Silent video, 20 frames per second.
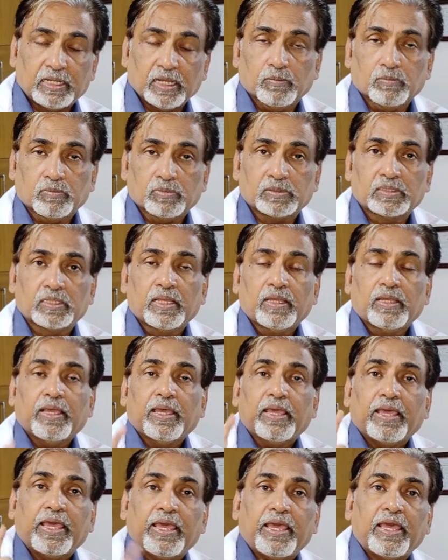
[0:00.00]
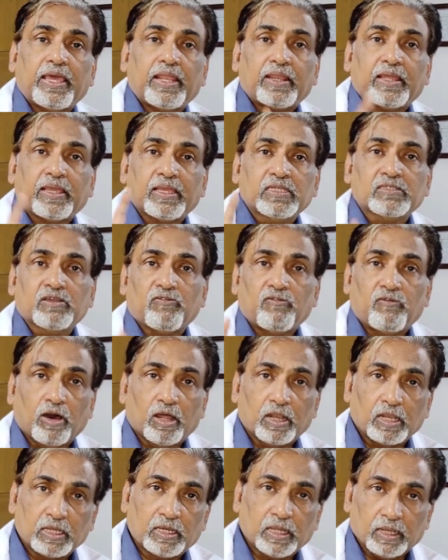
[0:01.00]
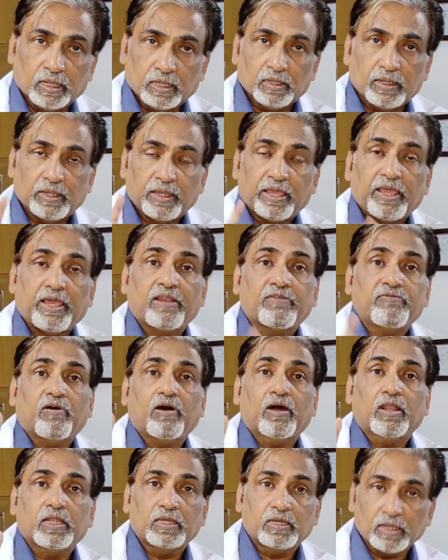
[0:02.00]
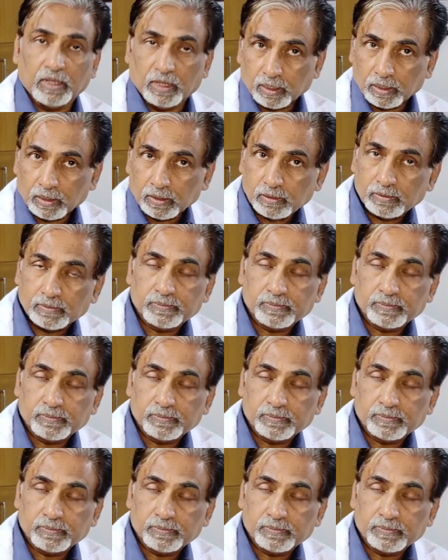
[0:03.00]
terms, hair is a follicle, hair follicle.